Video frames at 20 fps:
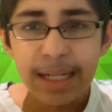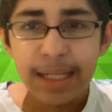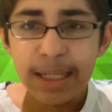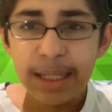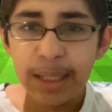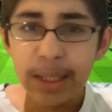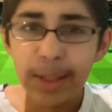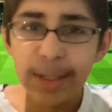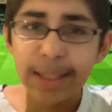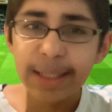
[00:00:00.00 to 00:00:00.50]

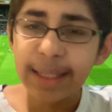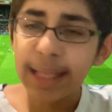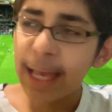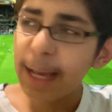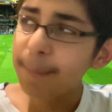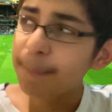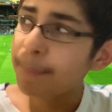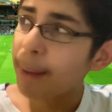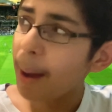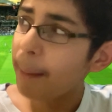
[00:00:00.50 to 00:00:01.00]
Looks
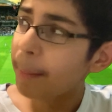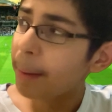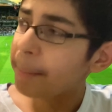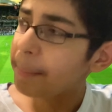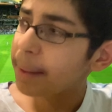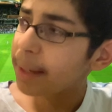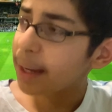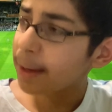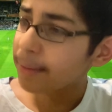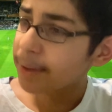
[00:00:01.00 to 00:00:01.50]
like Baba
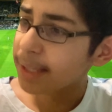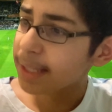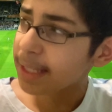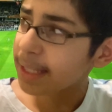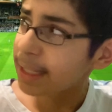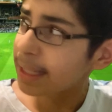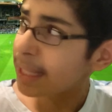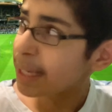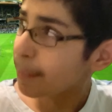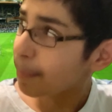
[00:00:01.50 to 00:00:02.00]
Bala was
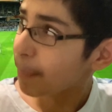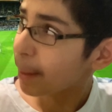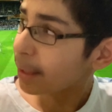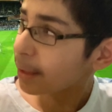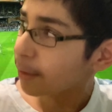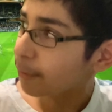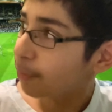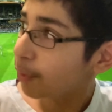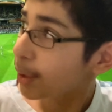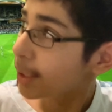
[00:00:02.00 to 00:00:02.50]
sleeping
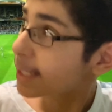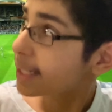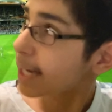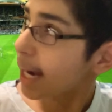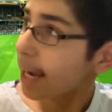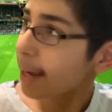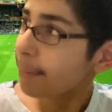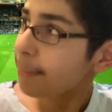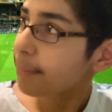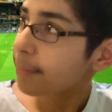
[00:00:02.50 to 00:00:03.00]
the full
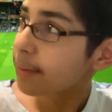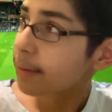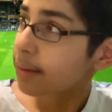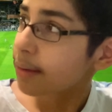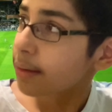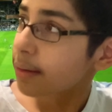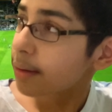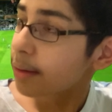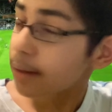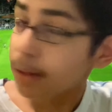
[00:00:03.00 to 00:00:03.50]
time.
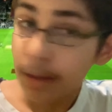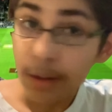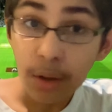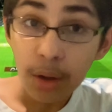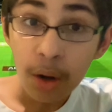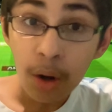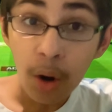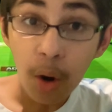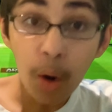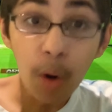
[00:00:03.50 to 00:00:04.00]

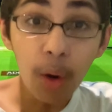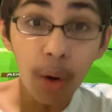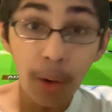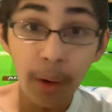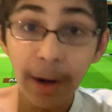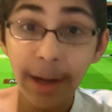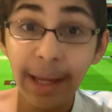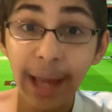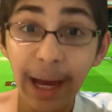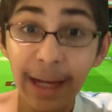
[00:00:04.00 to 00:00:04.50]
Oh
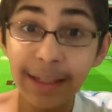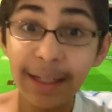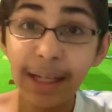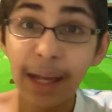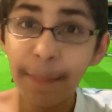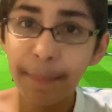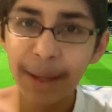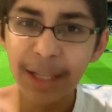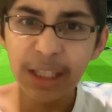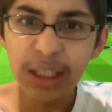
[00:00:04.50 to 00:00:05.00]
yeah, did
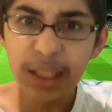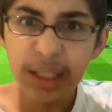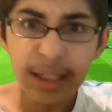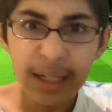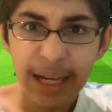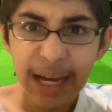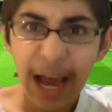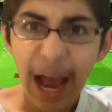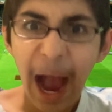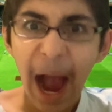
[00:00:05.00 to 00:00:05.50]
I mention?
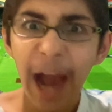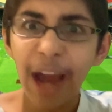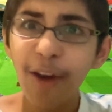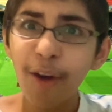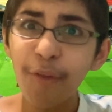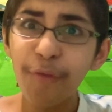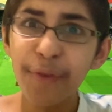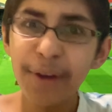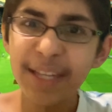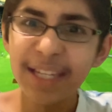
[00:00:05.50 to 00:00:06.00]
I
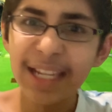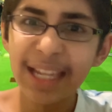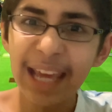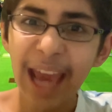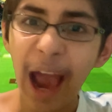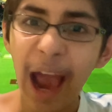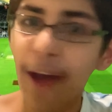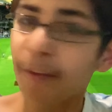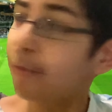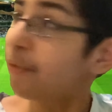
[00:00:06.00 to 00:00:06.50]
officially
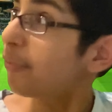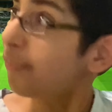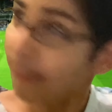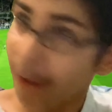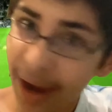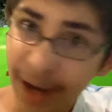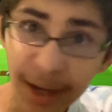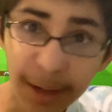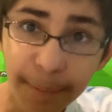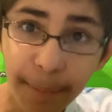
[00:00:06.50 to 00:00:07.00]
have
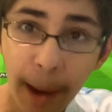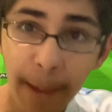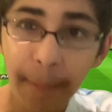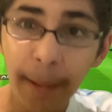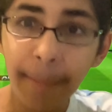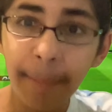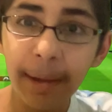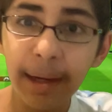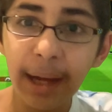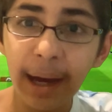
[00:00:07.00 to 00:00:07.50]
fired Baba
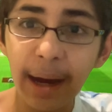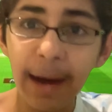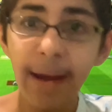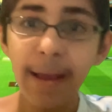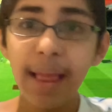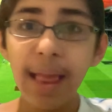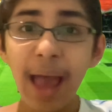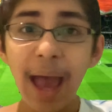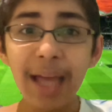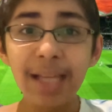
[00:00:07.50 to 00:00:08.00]
Bala
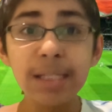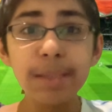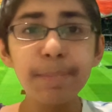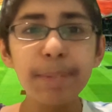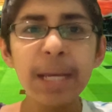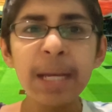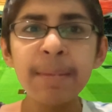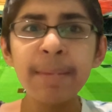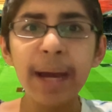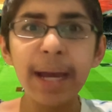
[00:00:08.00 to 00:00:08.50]
as
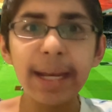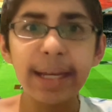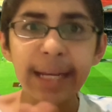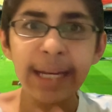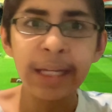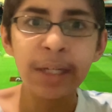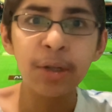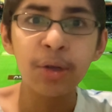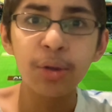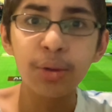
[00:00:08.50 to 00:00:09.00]
being my
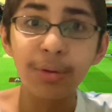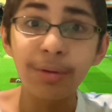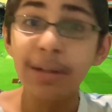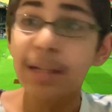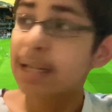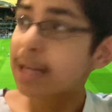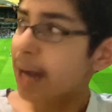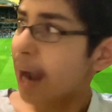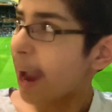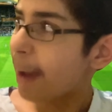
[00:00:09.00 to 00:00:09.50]
rain guru.
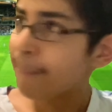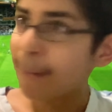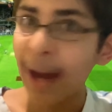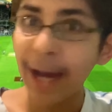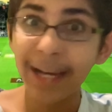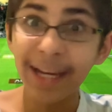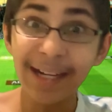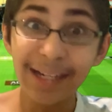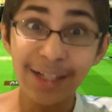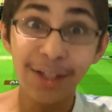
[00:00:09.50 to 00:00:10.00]
I'm
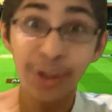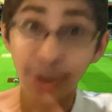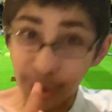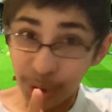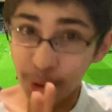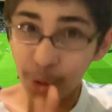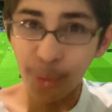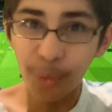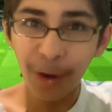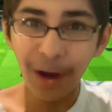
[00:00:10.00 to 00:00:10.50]
hiring a
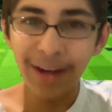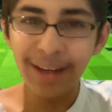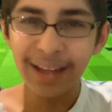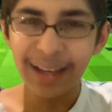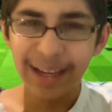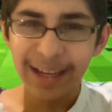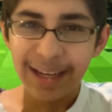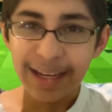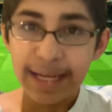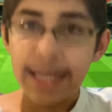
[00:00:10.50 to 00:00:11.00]
new one.
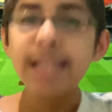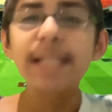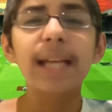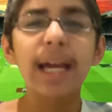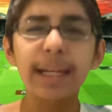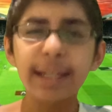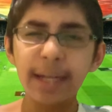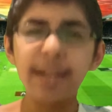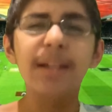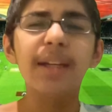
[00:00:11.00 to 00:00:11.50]
His
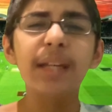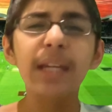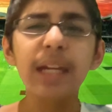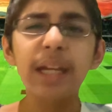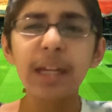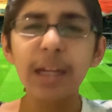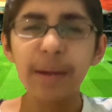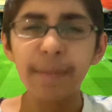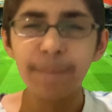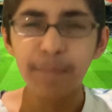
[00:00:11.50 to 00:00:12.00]

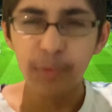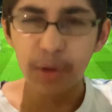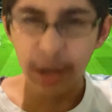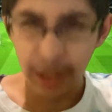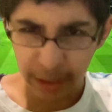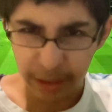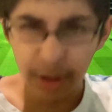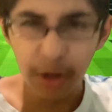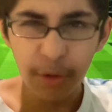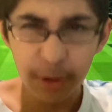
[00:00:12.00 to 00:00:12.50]
identity
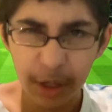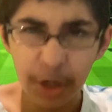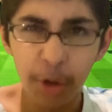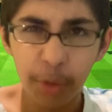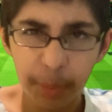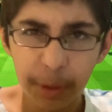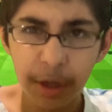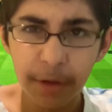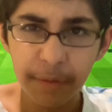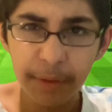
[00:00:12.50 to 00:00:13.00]
right now cannot
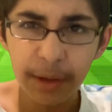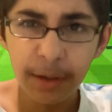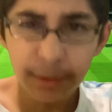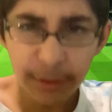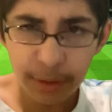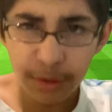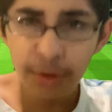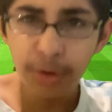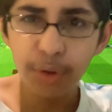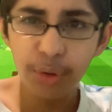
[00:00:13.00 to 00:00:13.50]
be
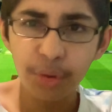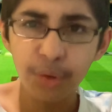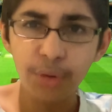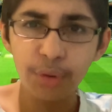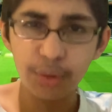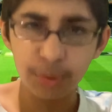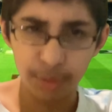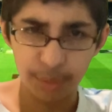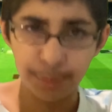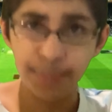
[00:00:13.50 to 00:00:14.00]
revealed due
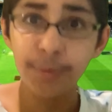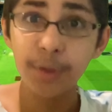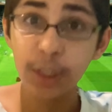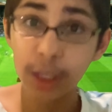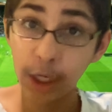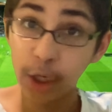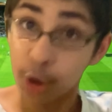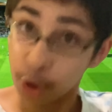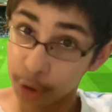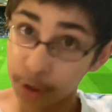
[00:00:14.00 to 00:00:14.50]
to
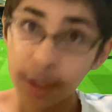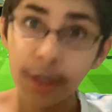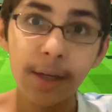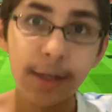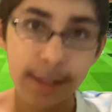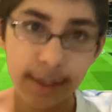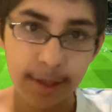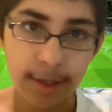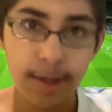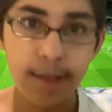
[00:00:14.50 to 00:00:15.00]
security
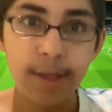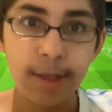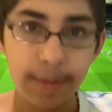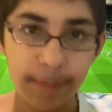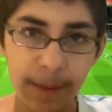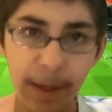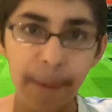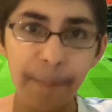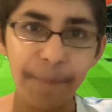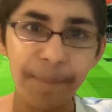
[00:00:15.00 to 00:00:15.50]
reasons.
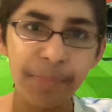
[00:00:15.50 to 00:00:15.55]
Yeah.